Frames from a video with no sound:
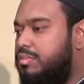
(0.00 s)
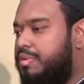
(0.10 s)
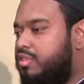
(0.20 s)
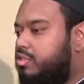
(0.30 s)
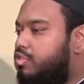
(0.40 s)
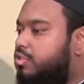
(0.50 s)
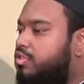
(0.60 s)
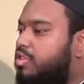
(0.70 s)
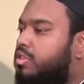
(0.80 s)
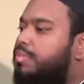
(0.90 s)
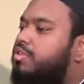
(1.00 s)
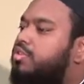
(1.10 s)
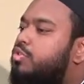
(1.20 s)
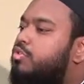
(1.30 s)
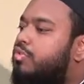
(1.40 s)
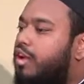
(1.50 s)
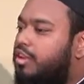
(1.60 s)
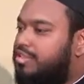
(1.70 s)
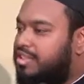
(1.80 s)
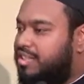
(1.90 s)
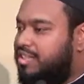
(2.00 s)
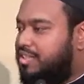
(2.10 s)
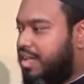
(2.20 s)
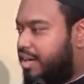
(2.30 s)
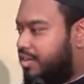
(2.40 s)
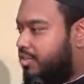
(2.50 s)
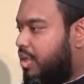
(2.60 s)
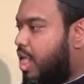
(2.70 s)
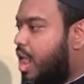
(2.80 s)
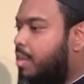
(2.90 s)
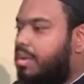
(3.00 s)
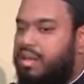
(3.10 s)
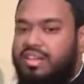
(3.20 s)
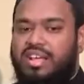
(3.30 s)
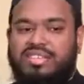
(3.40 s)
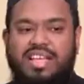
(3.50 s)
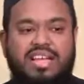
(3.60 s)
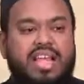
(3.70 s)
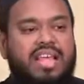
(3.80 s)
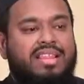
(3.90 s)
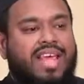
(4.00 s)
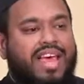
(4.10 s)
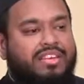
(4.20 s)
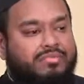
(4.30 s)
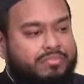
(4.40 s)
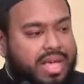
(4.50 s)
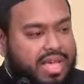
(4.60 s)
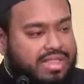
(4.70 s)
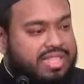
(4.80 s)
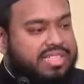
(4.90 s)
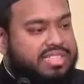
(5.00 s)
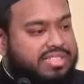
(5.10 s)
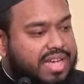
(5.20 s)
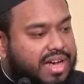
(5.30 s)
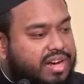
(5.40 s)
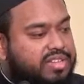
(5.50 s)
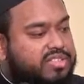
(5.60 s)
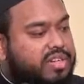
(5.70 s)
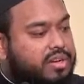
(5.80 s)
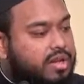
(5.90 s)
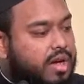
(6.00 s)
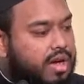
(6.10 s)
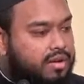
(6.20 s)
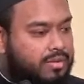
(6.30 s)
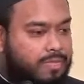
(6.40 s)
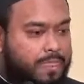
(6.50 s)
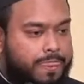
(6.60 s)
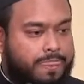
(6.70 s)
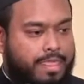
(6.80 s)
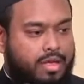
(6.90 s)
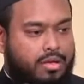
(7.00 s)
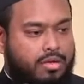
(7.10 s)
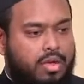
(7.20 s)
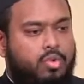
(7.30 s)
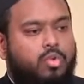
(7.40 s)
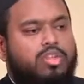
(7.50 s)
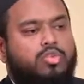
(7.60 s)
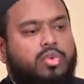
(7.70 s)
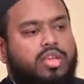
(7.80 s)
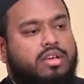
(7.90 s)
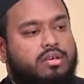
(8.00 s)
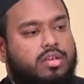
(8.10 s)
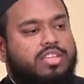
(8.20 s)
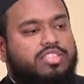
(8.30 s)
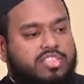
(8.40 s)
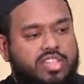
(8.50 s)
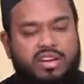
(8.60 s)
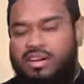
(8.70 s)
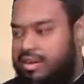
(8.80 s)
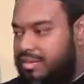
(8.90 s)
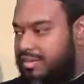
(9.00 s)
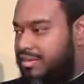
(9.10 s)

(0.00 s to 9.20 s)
the person? Do you see the person who follows their desires? But Allah said they had made their desires their God. And what do we consider